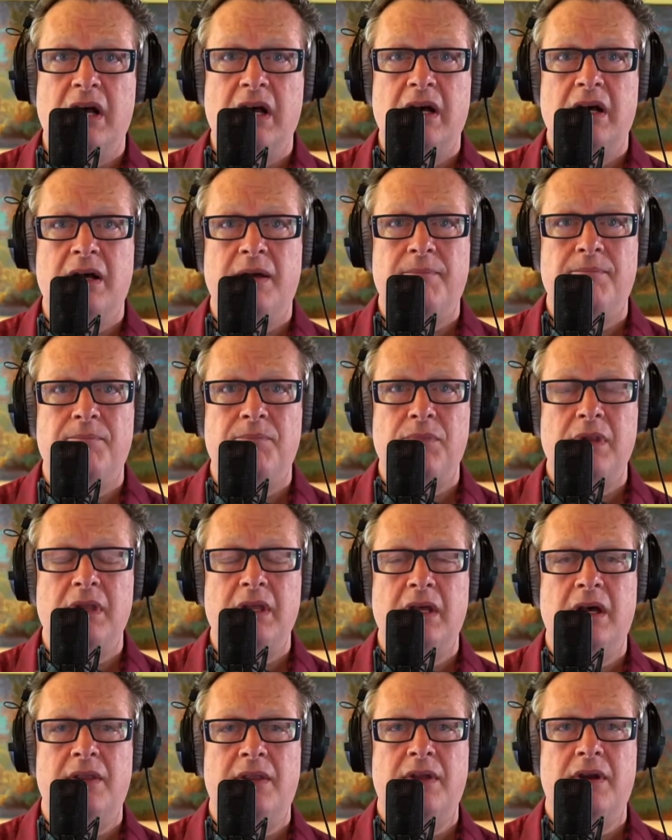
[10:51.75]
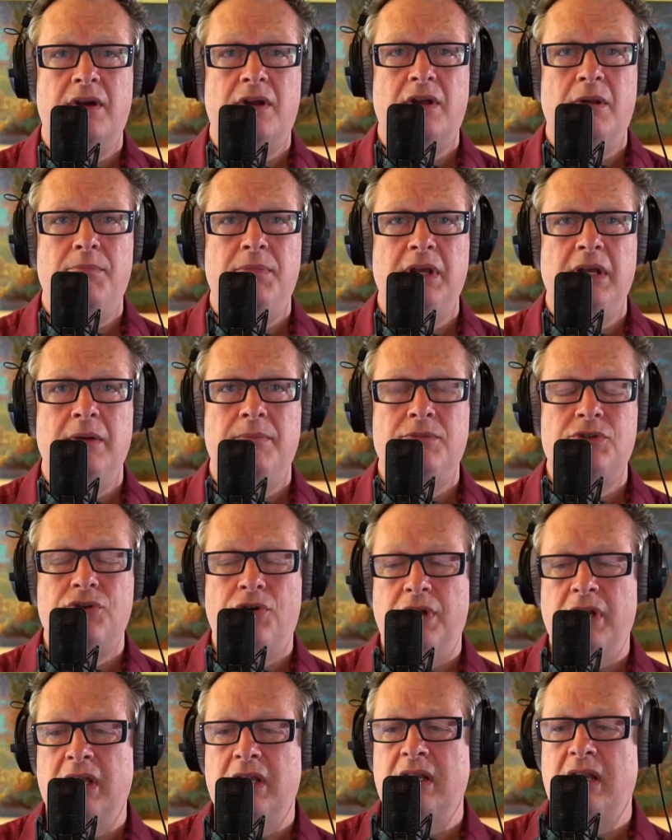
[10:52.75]
that are going to be
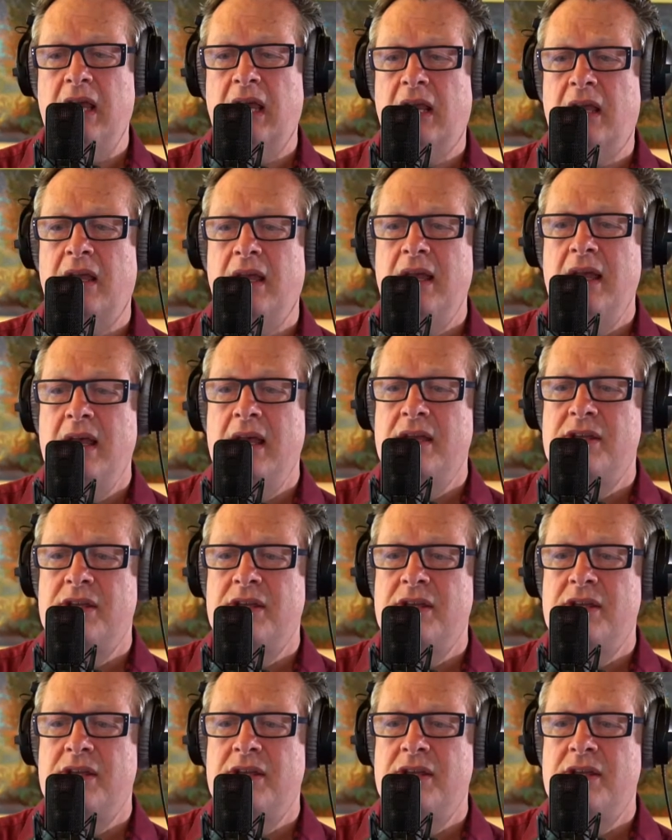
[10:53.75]
joining Nick.